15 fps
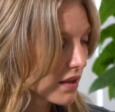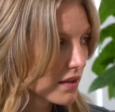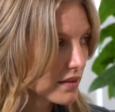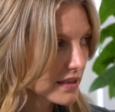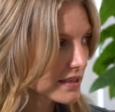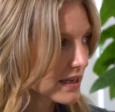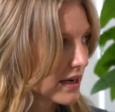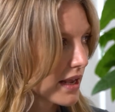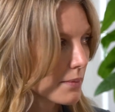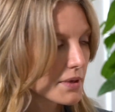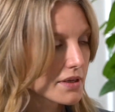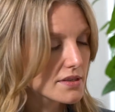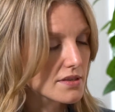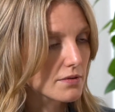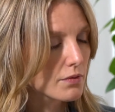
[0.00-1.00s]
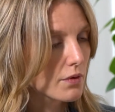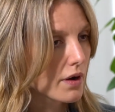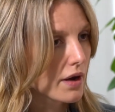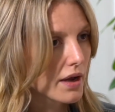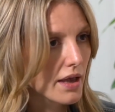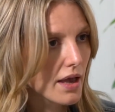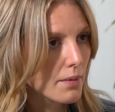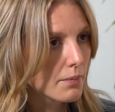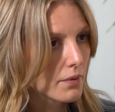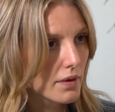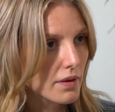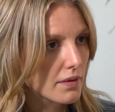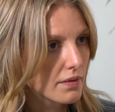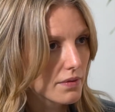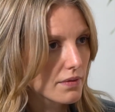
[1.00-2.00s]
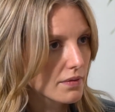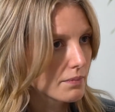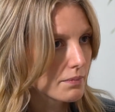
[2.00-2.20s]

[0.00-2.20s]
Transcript: the dynamics of where I am with